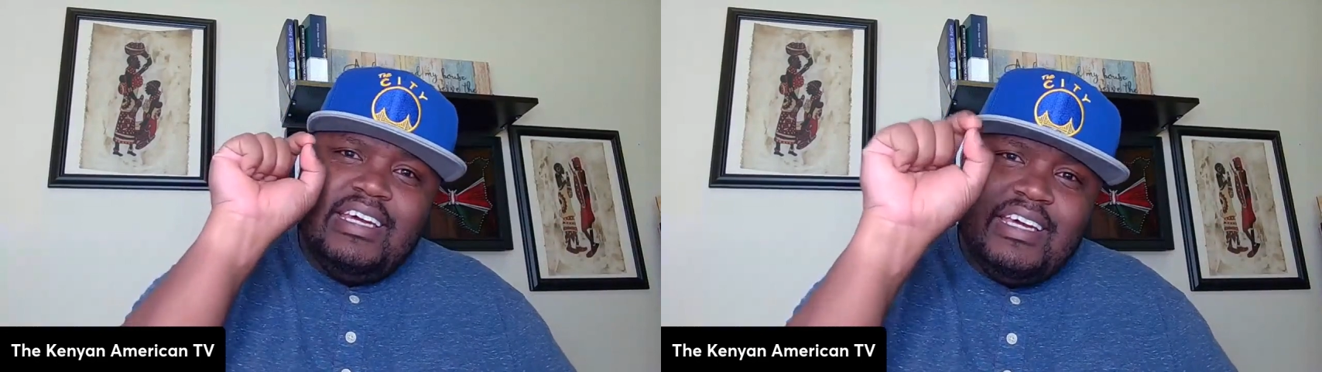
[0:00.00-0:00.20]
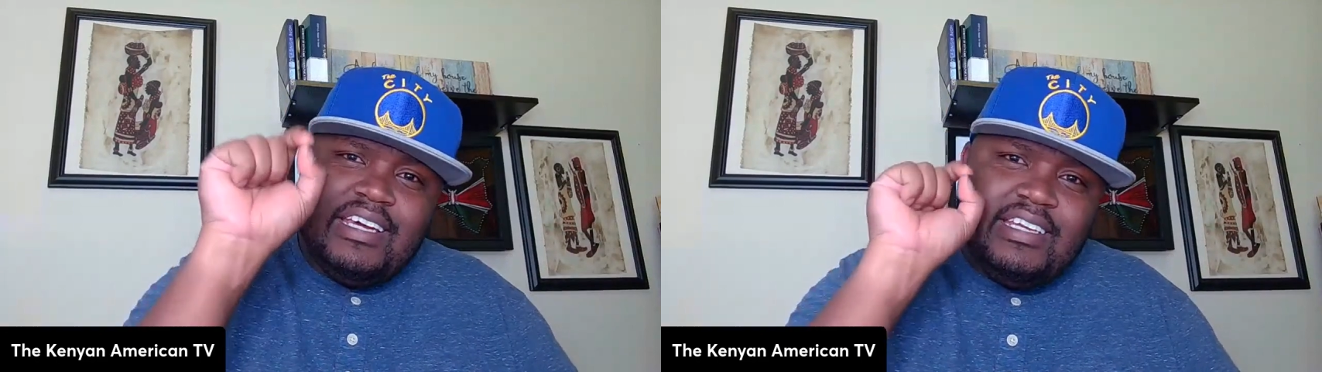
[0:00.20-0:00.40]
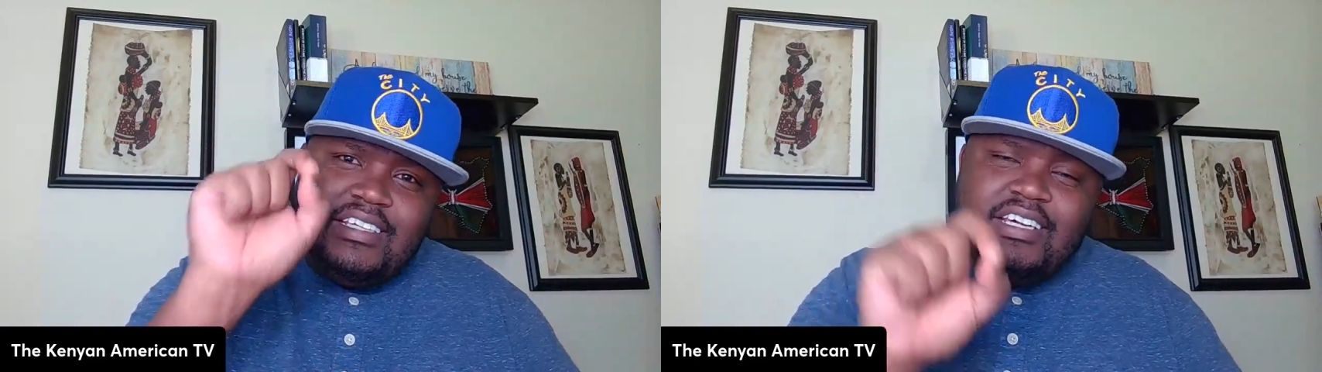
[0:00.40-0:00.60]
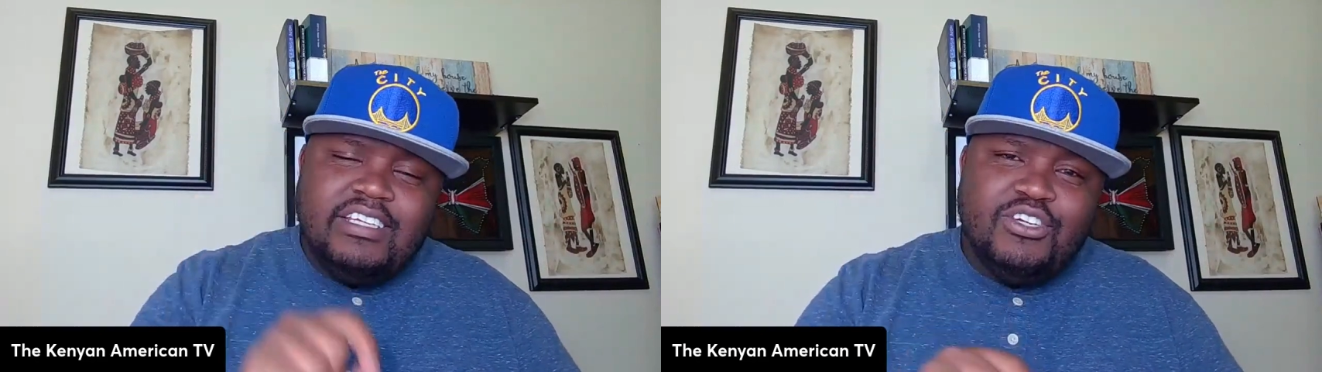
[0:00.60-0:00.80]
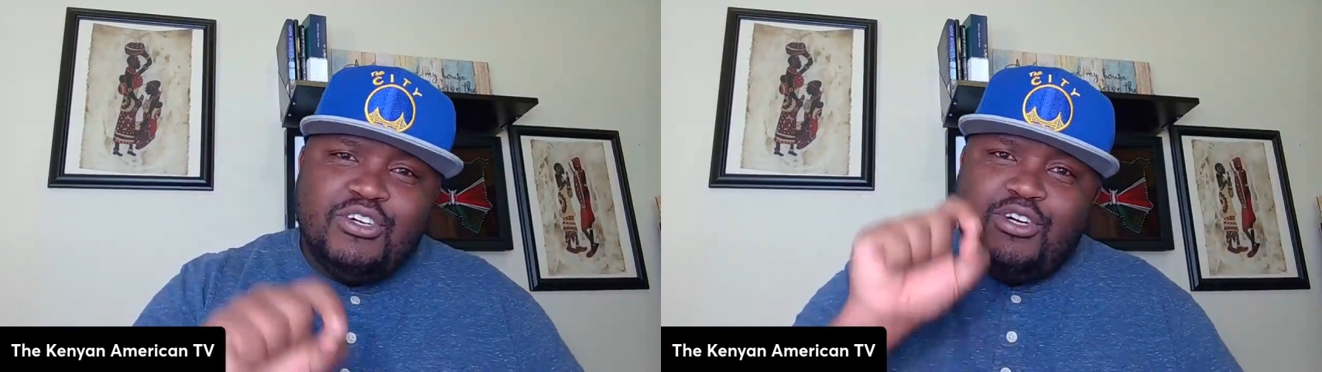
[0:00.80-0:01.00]
hit
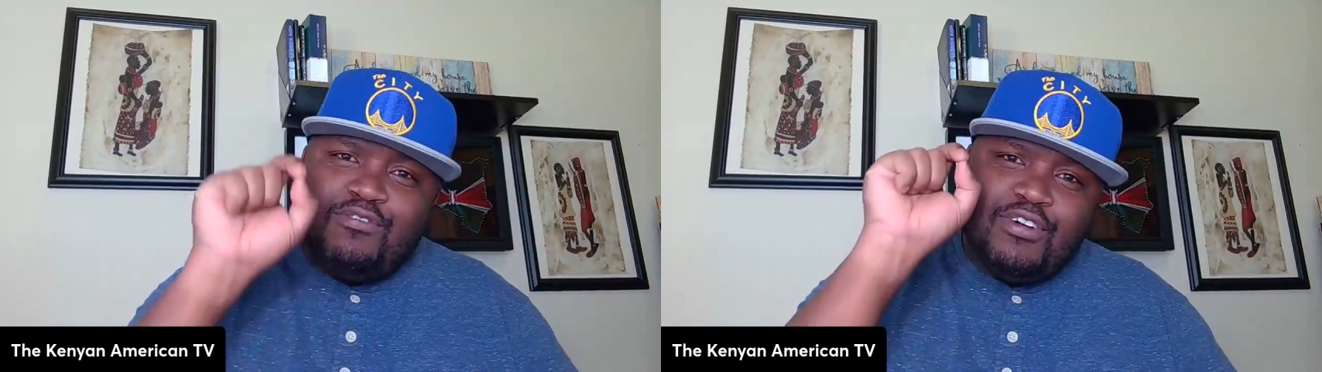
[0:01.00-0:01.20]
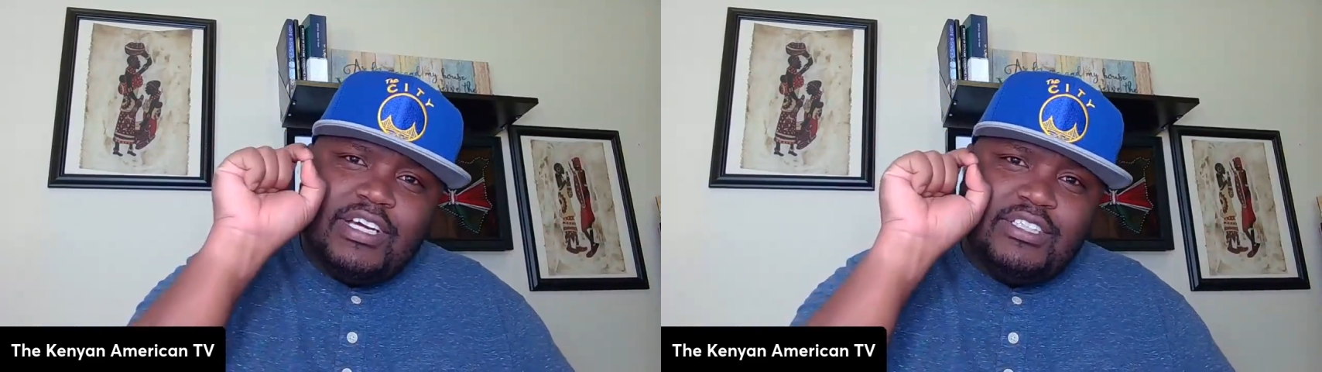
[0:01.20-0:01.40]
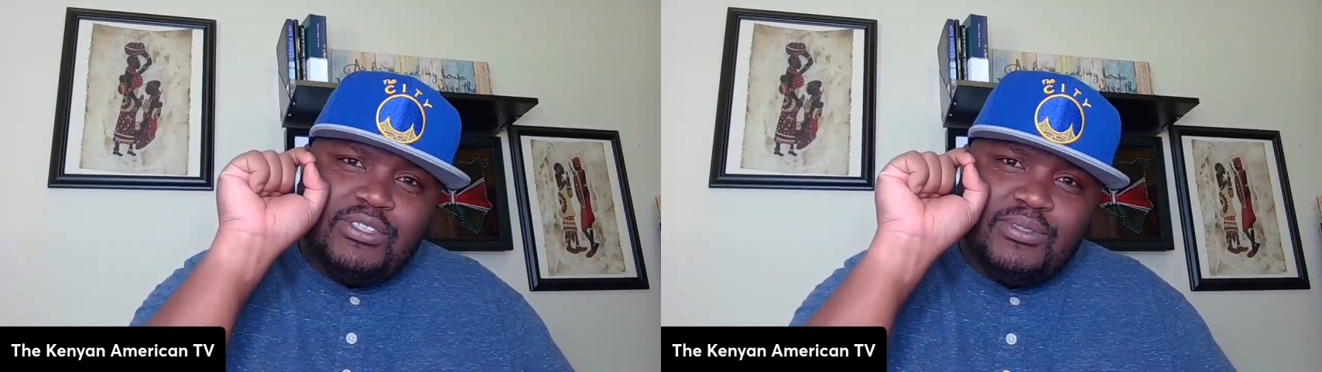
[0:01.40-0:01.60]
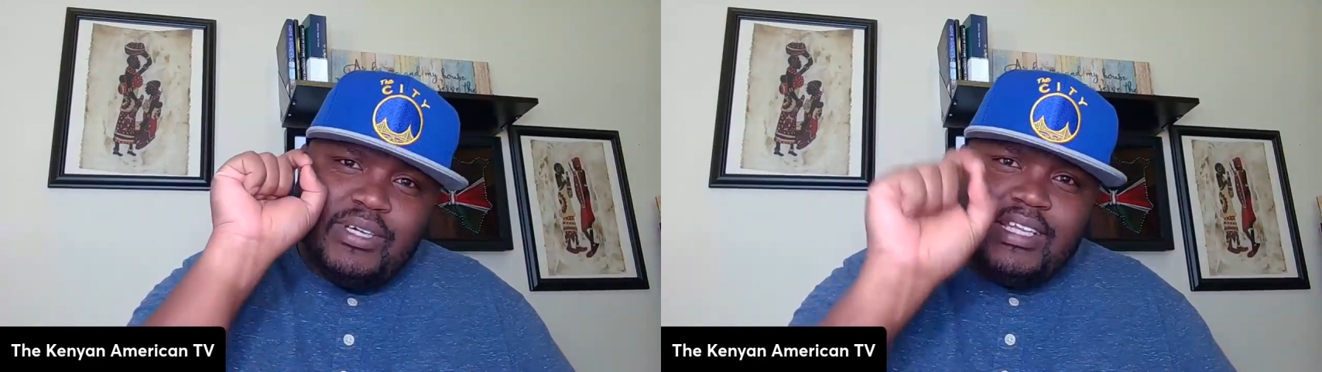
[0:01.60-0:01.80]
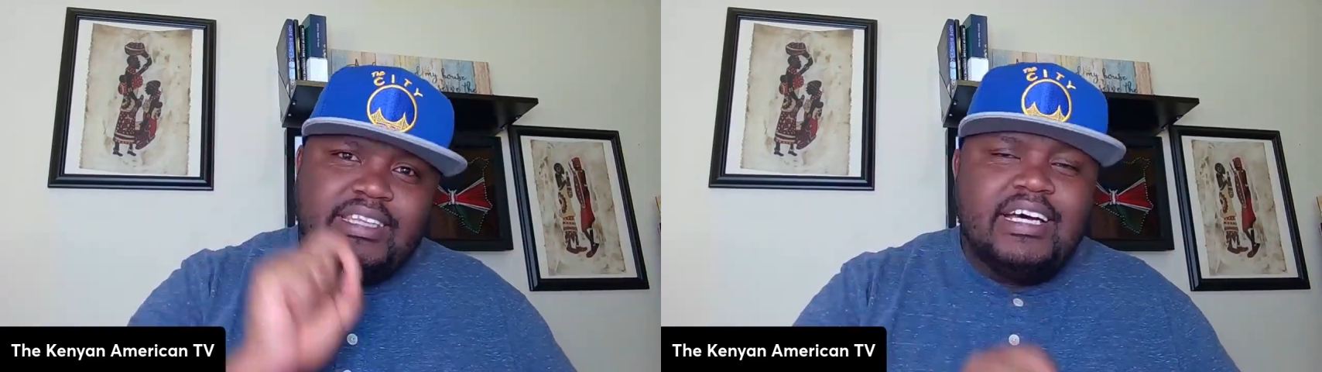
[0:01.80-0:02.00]
and don't forget to hit